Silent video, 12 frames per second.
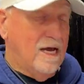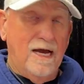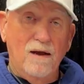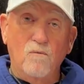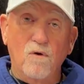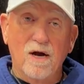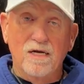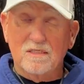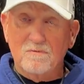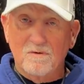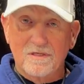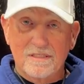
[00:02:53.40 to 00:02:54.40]
I want is
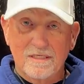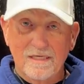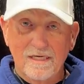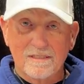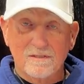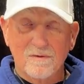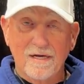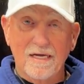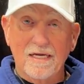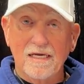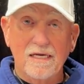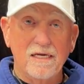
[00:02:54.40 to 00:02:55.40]
present tense,
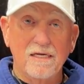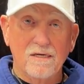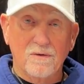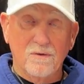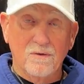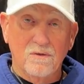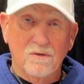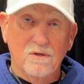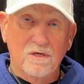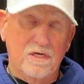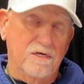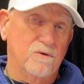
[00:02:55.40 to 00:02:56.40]
right? Quiero
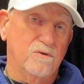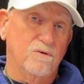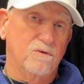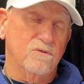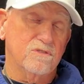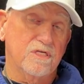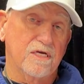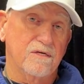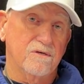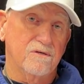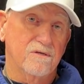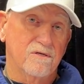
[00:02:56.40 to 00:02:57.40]

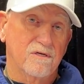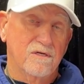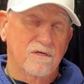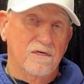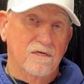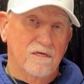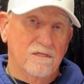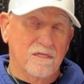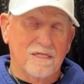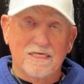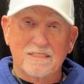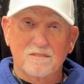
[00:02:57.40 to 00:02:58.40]
conocer. The
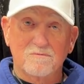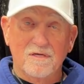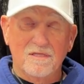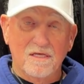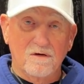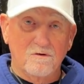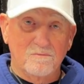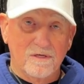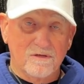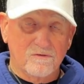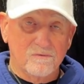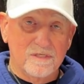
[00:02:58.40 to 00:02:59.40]
license plate there would be a
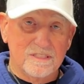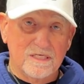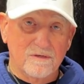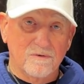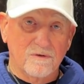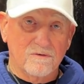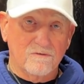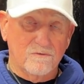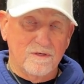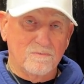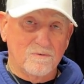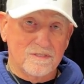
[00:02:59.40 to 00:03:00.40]
3-0,
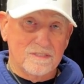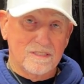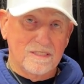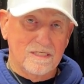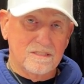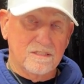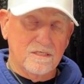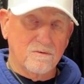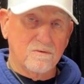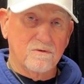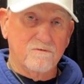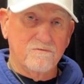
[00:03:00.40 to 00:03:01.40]
3 present tense,
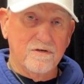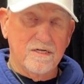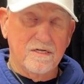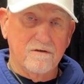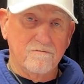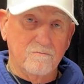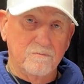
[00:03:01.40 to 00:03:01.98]
0 infinitive.